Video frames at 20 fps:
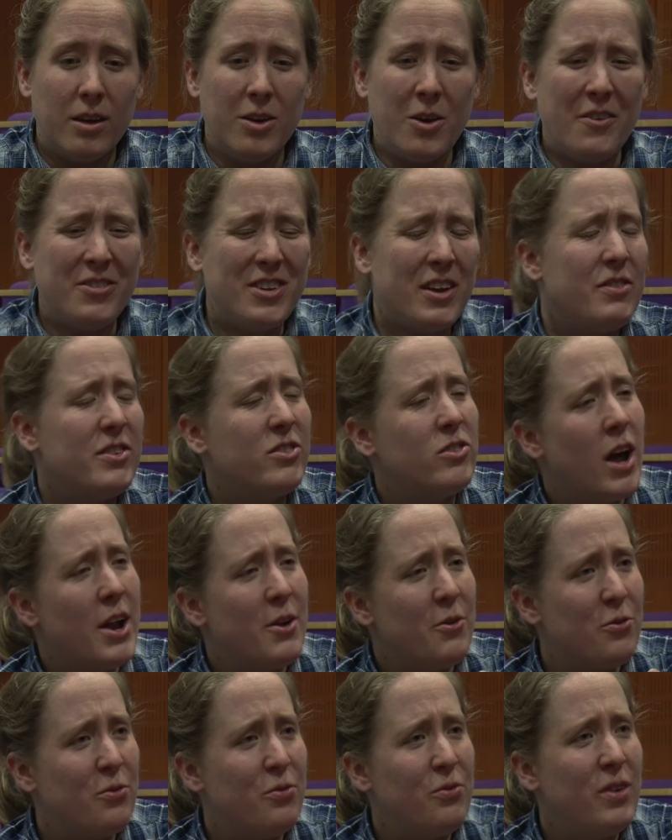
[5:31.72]
you have to have this kind
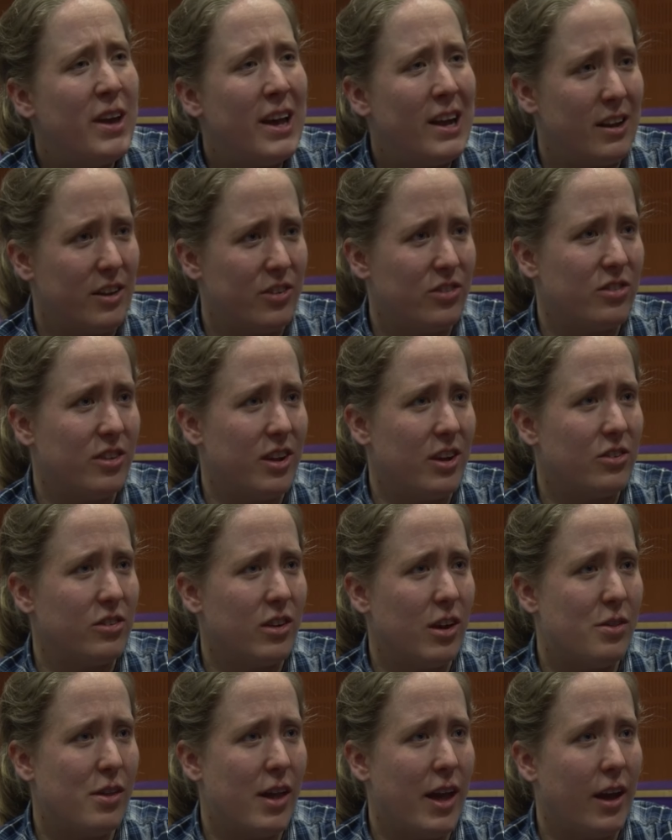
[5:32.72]
of fearlessness,
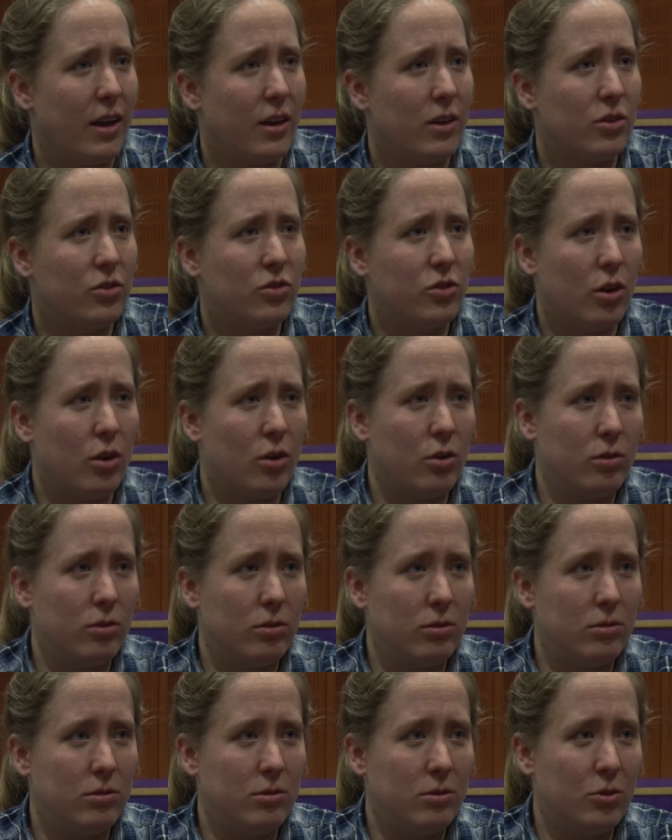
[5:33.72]
I think. So
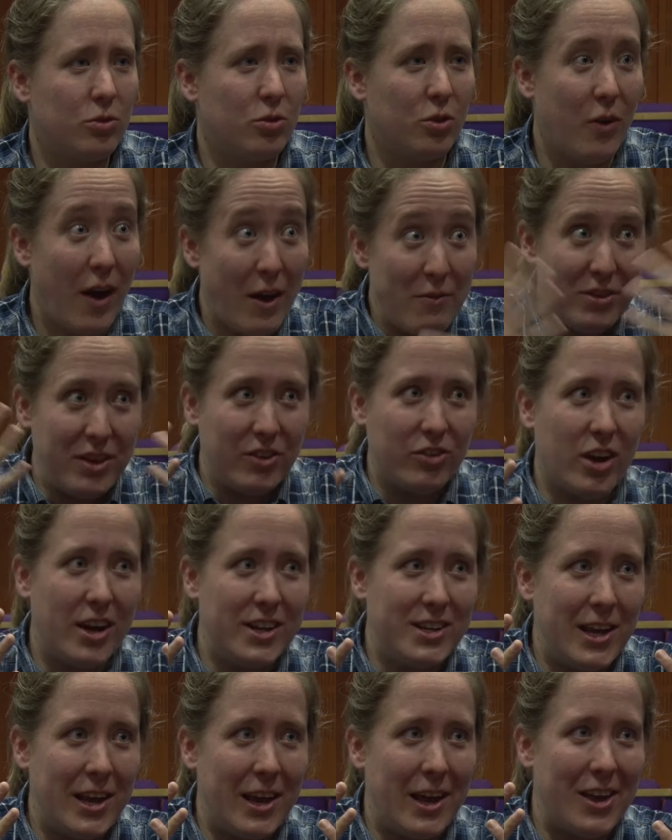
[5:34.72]
you sort of have these
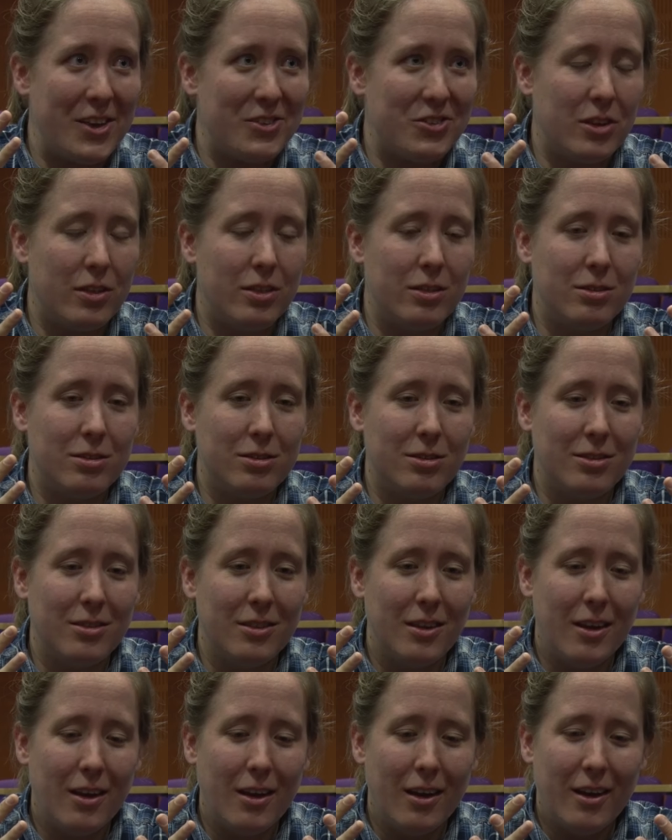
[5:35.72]
ideas, and
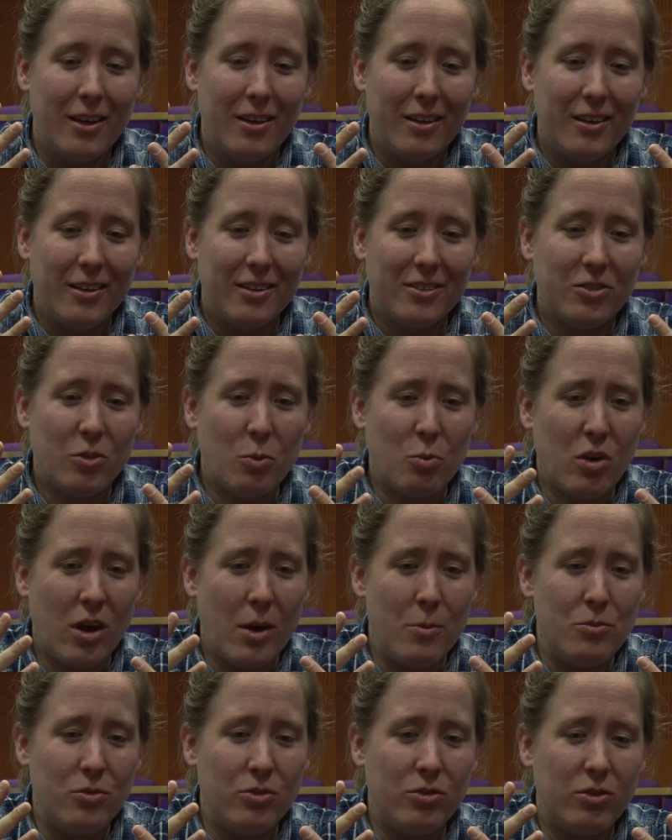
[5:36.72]

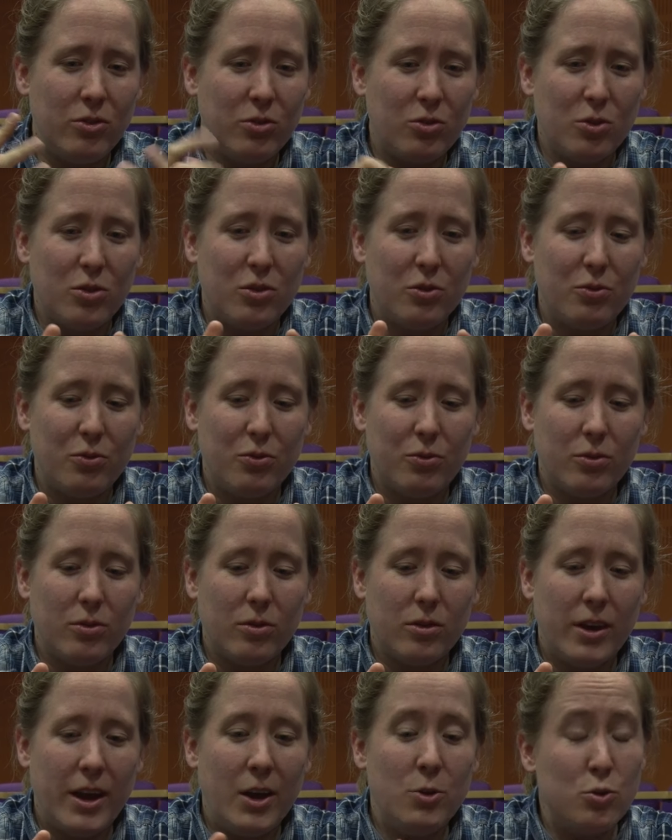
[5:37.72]
sometimes you sort of,
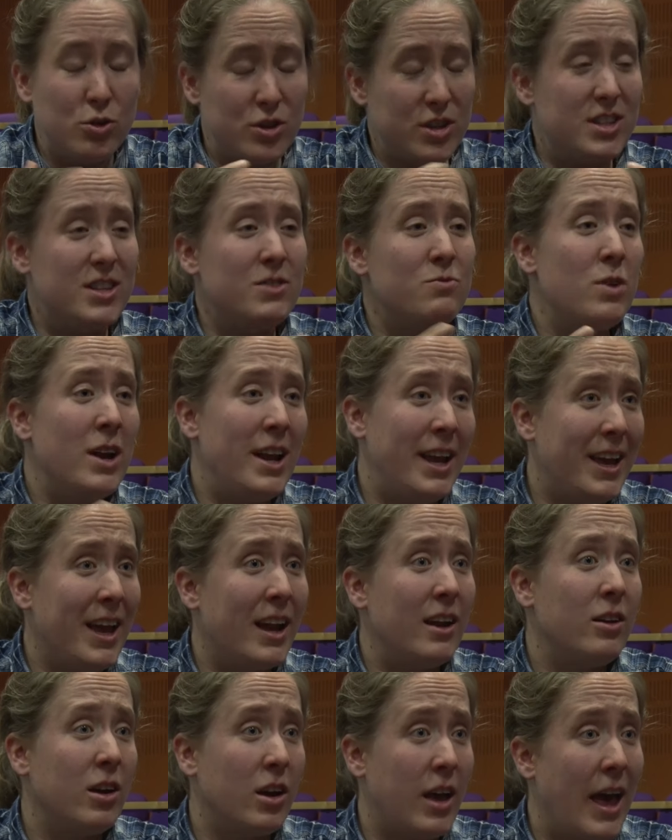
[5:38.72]
in order to really
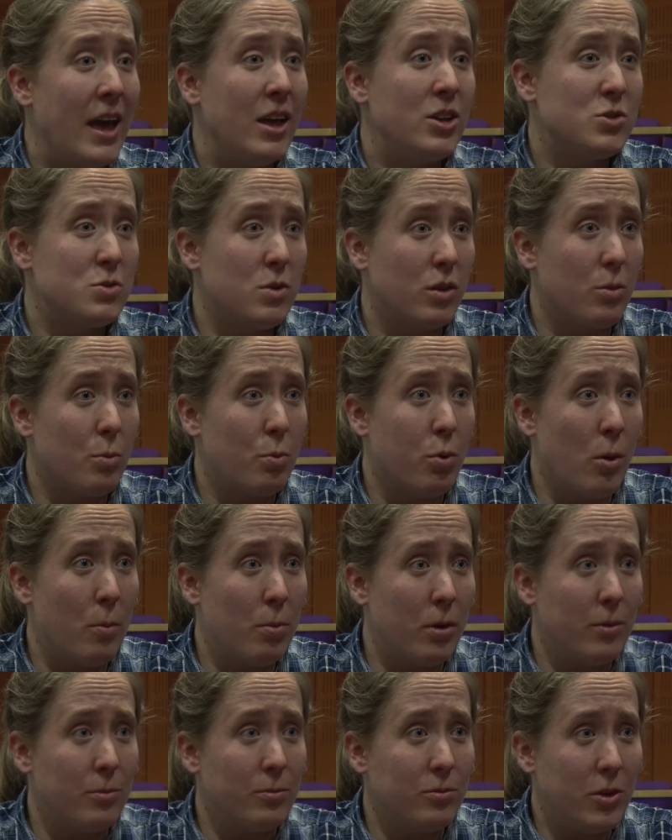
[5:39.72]
get engaged with the
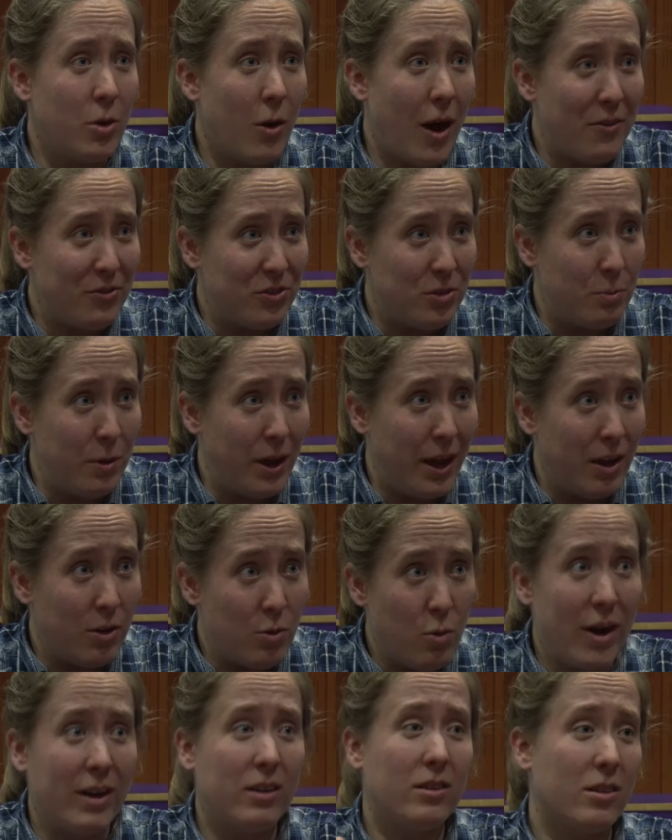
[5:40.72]
problem, you have to be
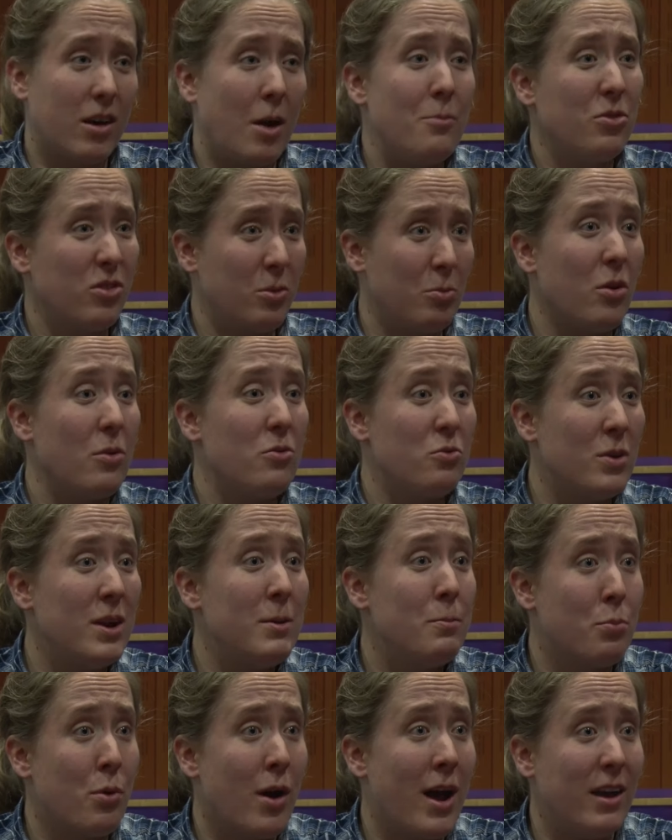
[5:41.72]
incredible, sometimes
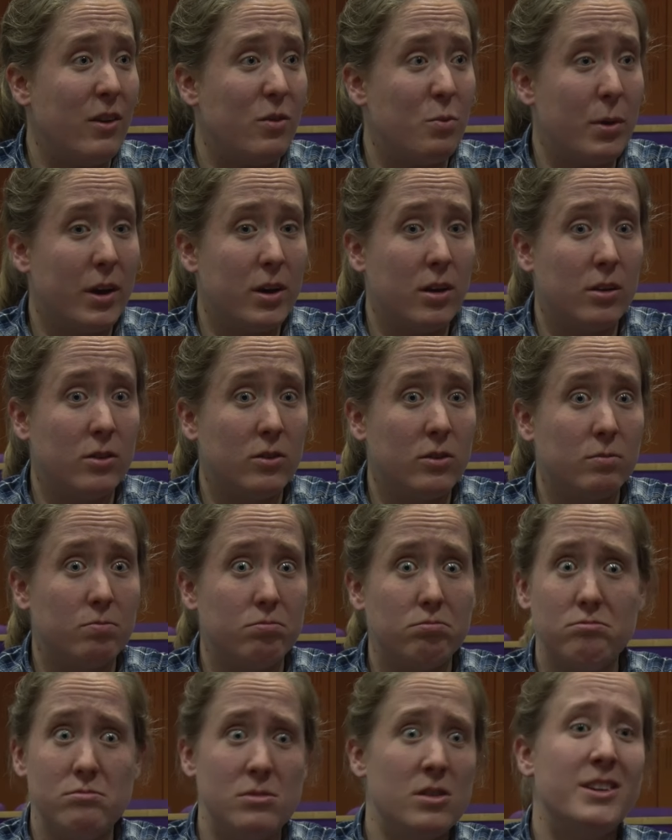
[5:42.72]
really brave because
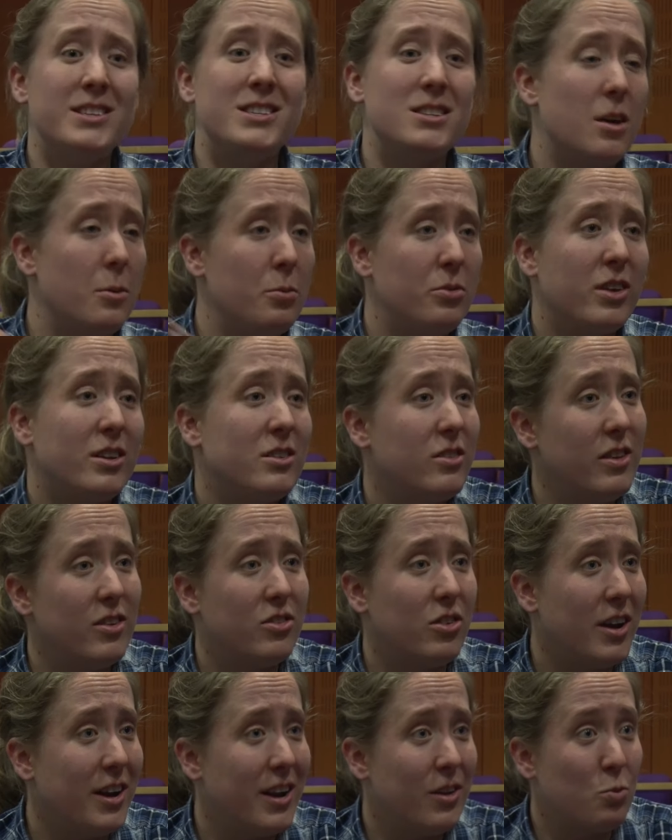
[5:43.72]
99% of
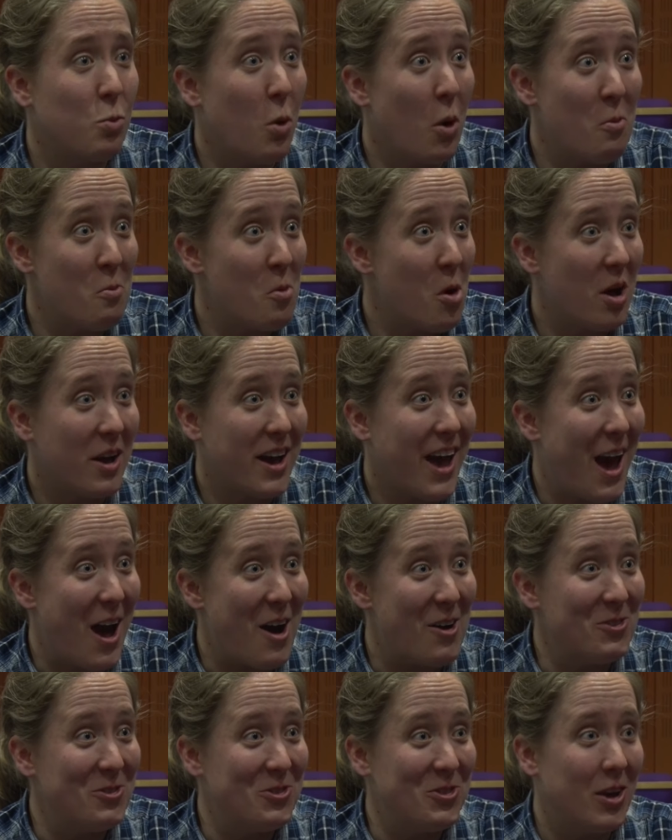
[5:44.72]
these ideas won't work
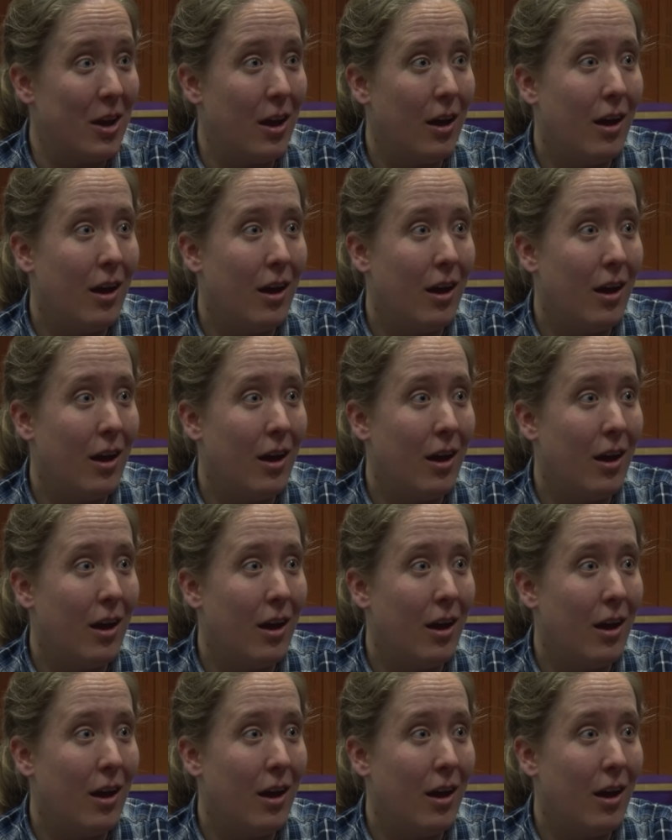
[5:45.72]
out.